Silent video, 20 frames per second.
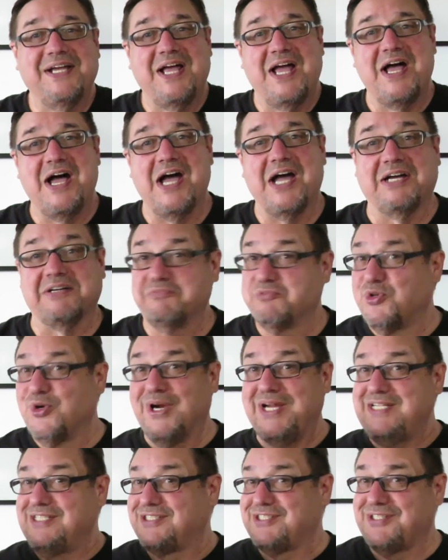Uh,
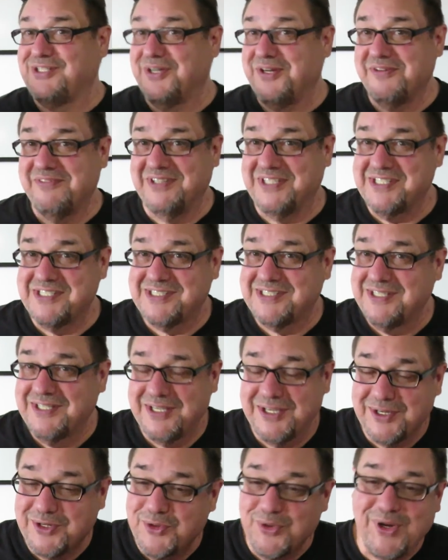great service,
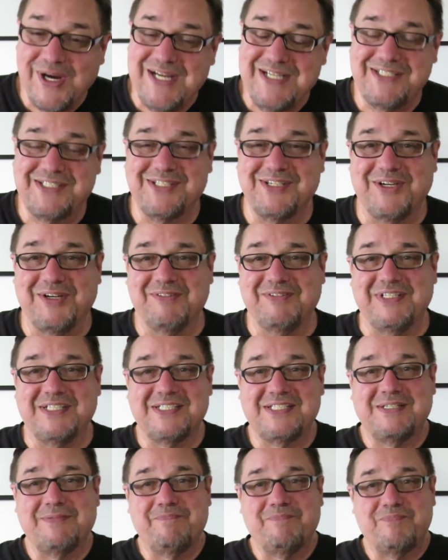great
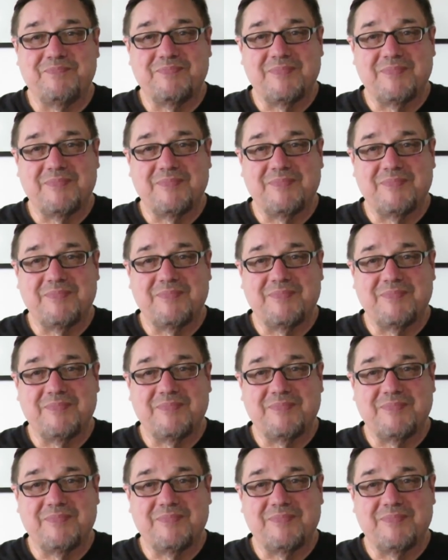service.